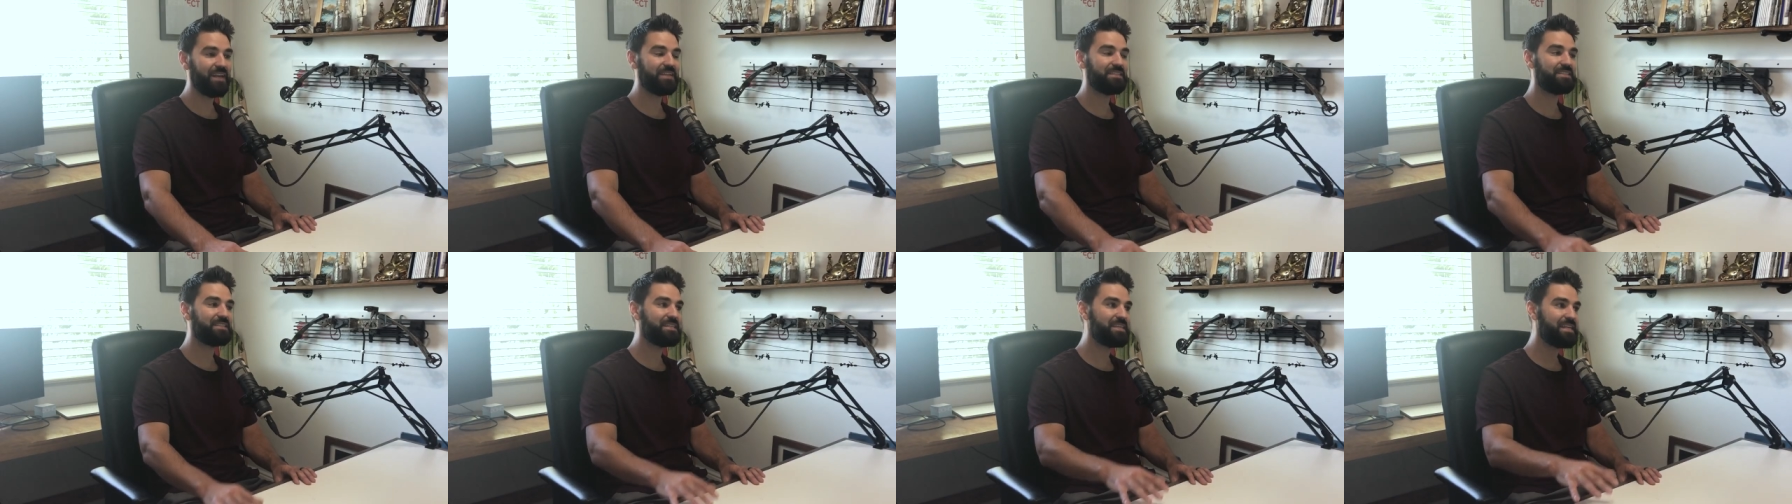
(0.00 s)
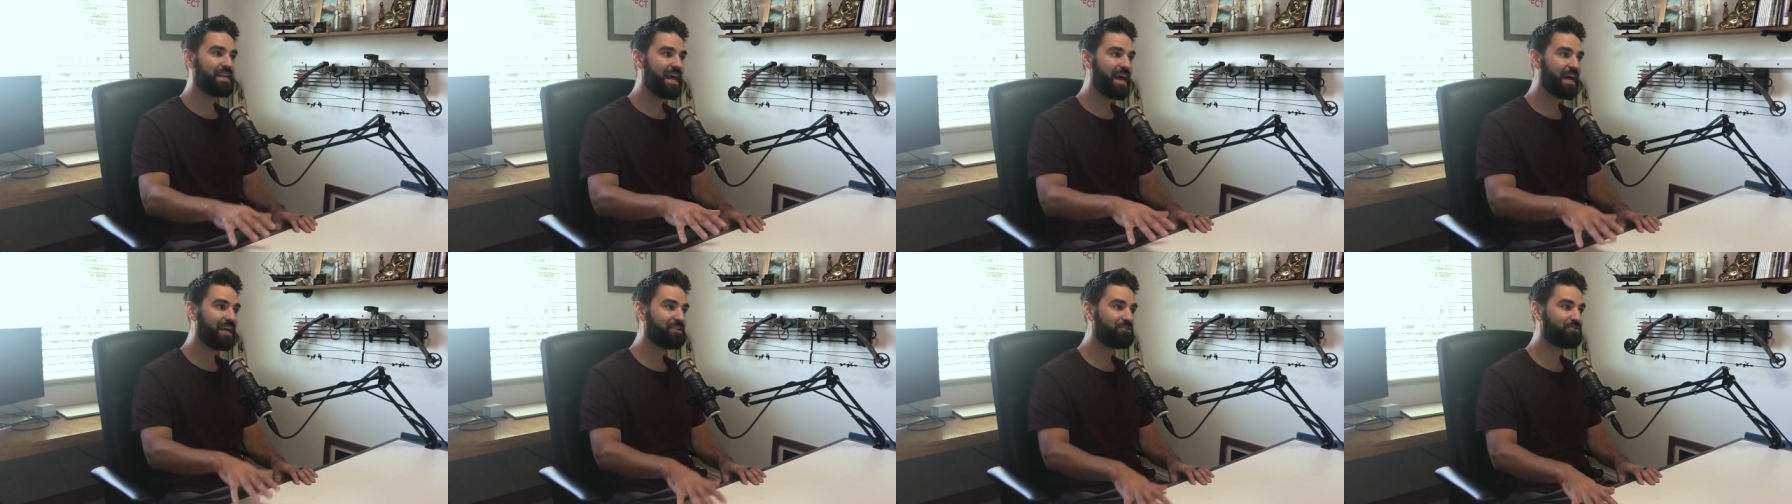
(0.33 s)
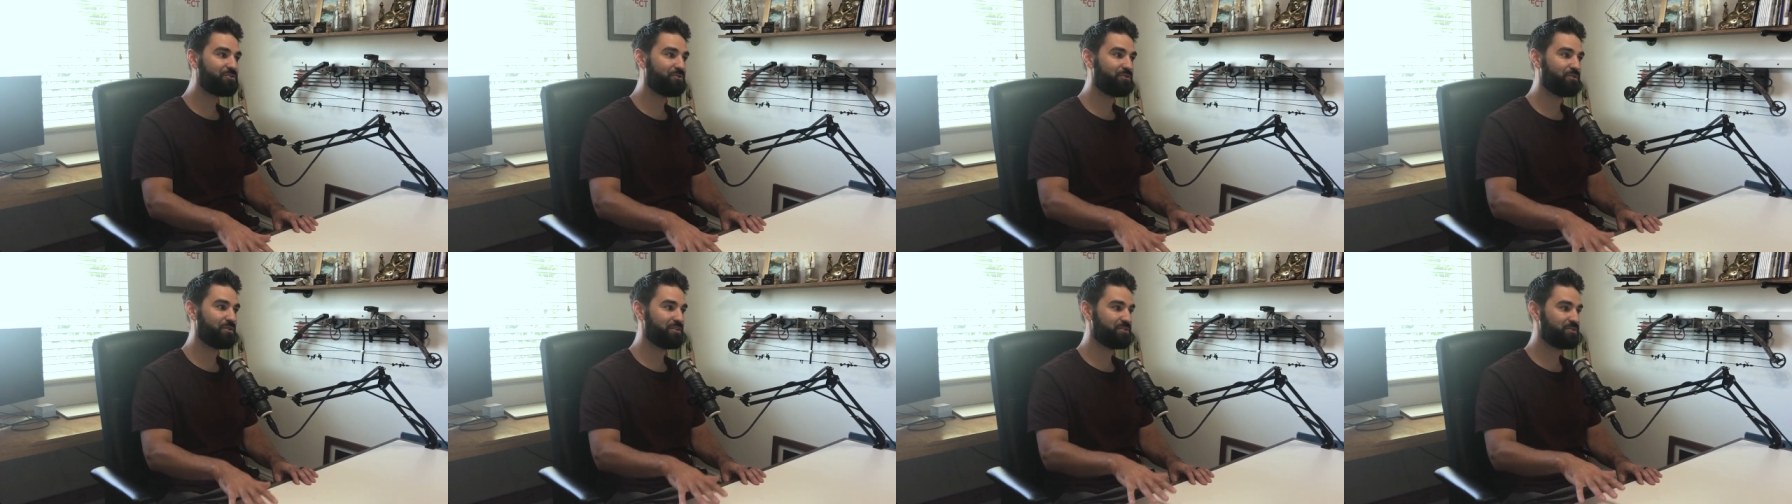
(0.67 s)
it's
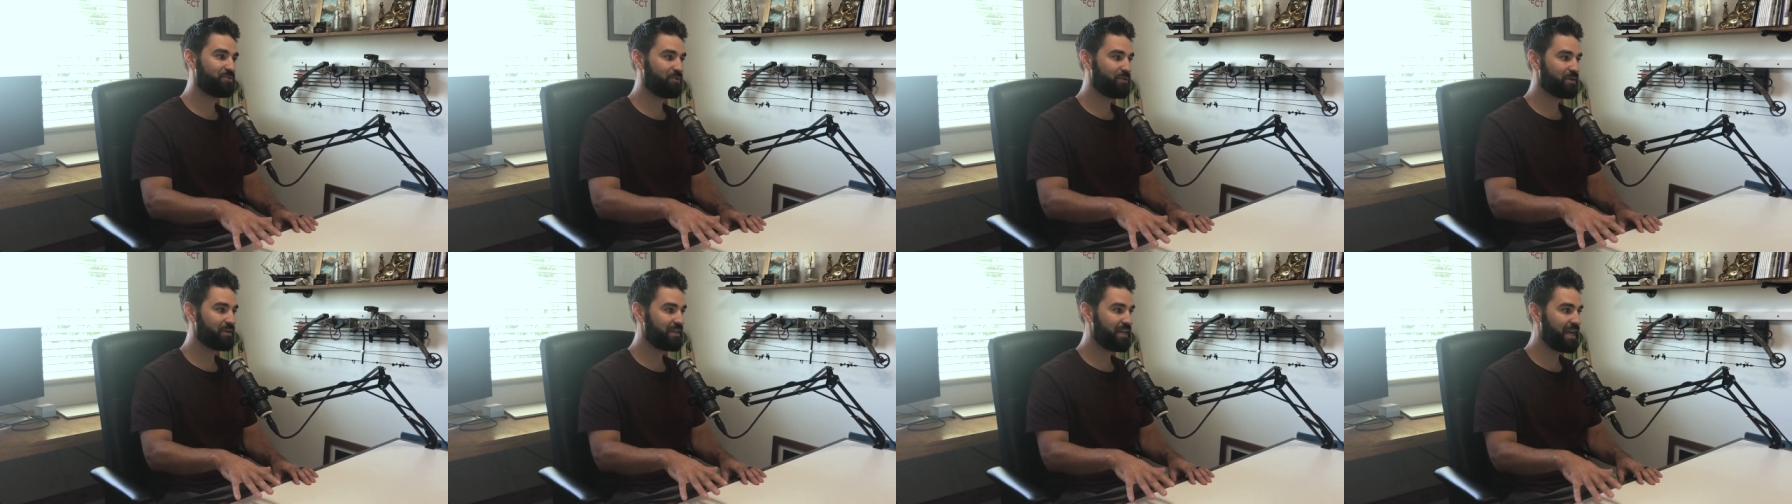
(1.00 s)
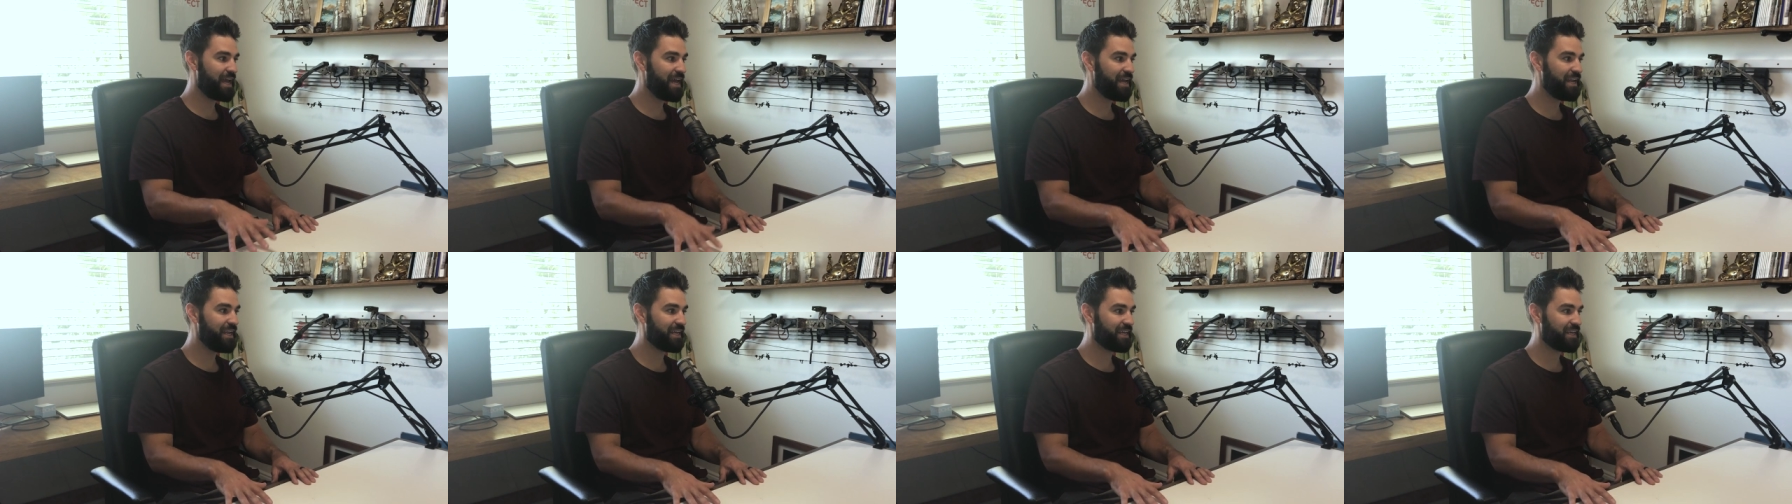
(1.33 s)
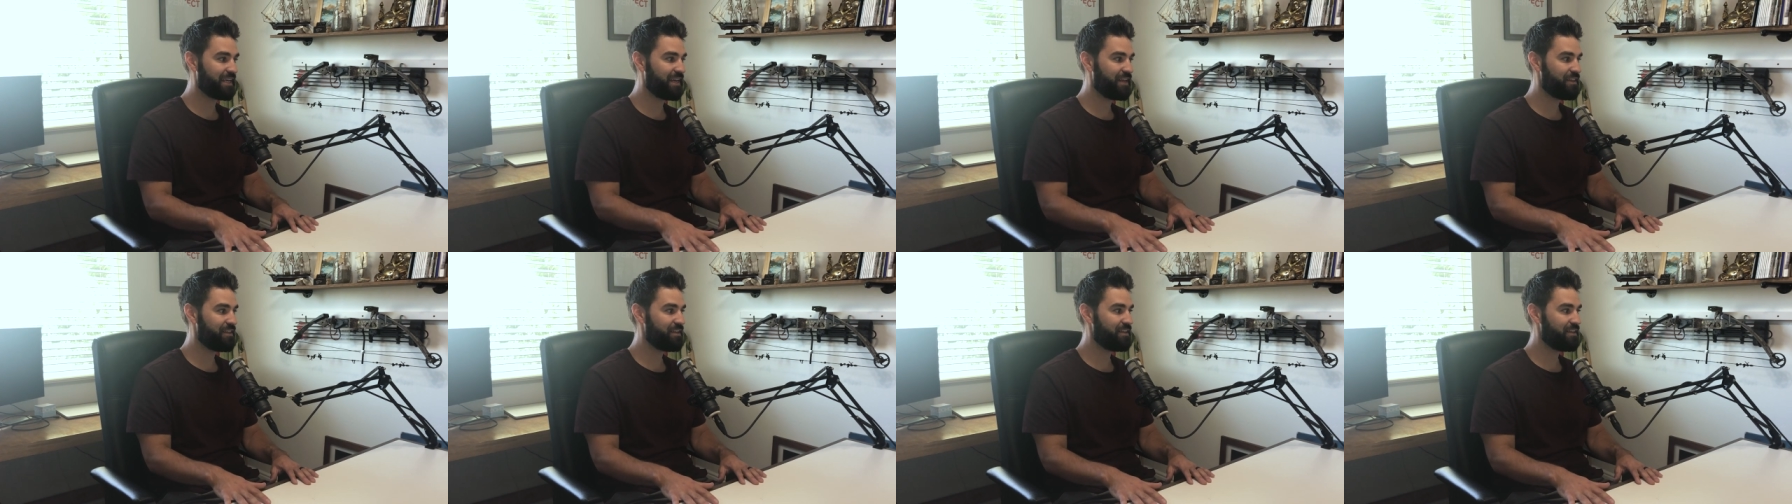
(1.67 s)
natural, it's organic, and I yeah.